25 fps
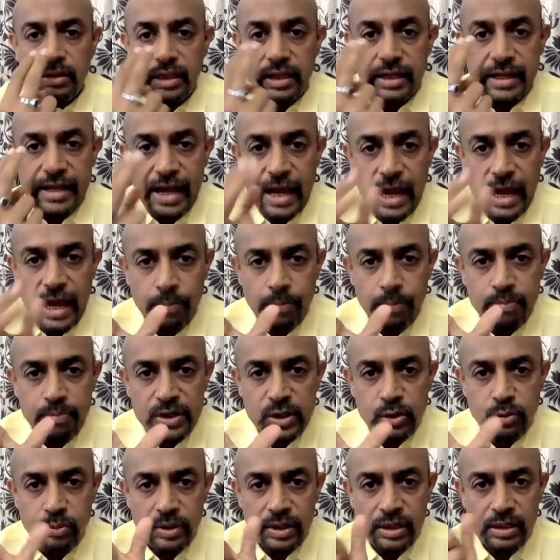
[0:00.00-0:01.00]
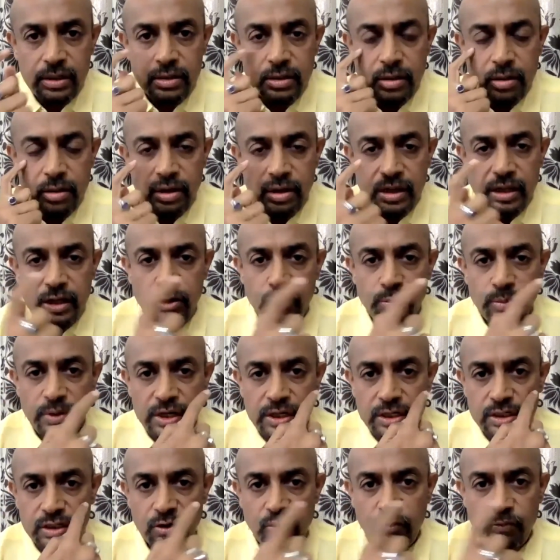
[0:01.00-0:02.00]
the gap between
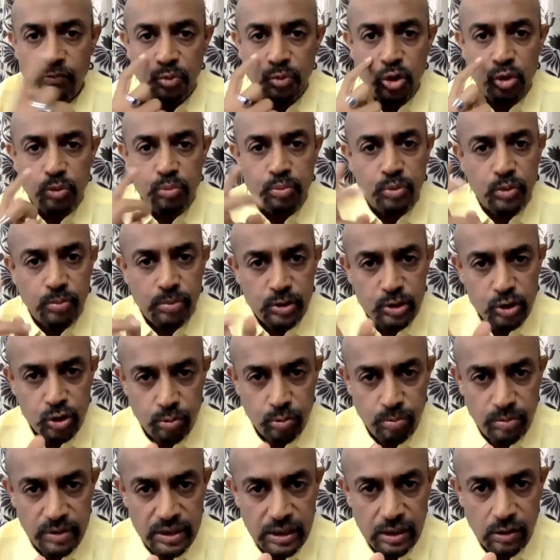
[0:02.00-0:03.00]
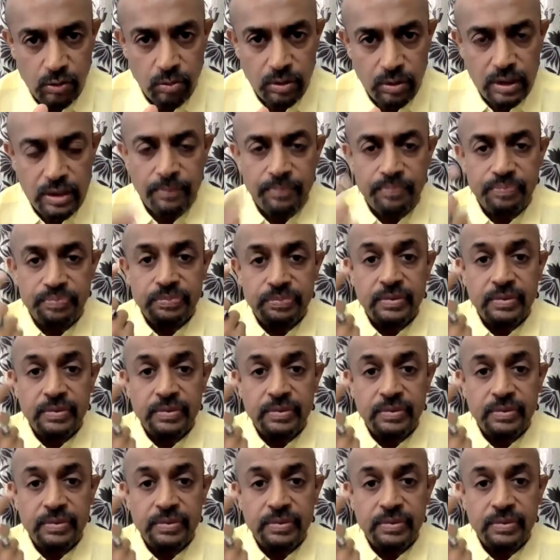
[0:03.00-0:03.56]
illumination of both pupils should be equal,